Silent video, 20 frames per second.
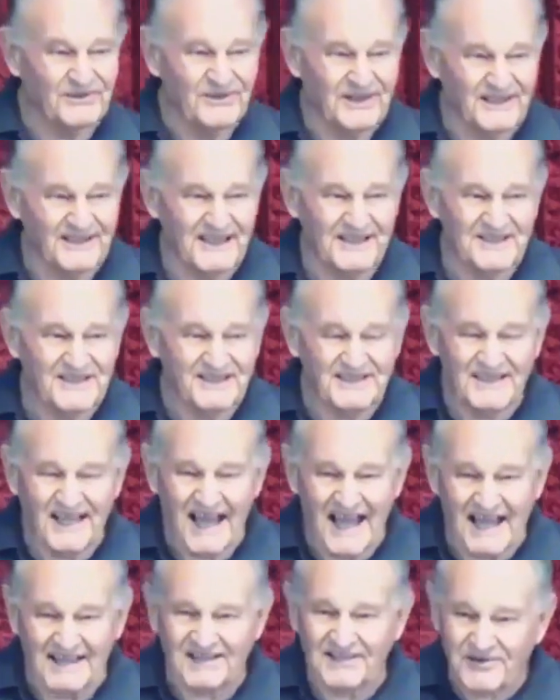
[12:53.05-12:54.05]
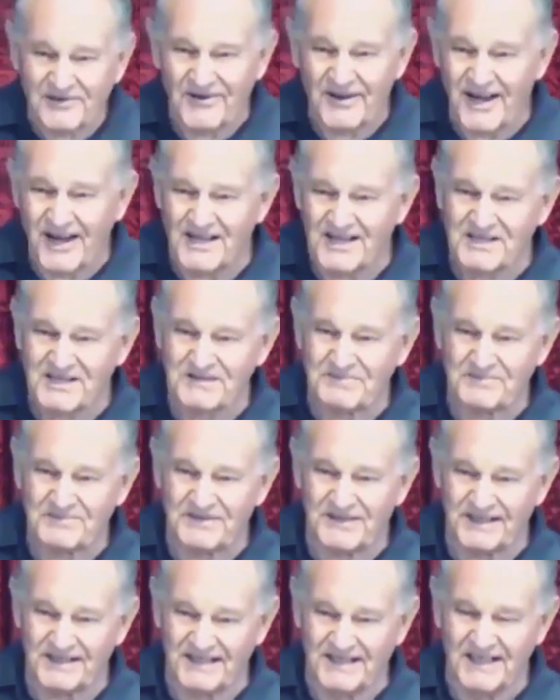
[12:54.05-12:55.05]
and they hadn't grasped
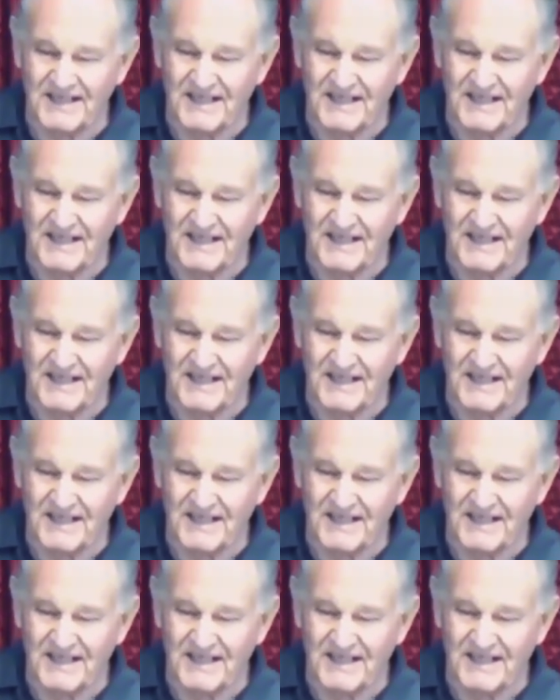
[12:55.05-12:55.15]
it.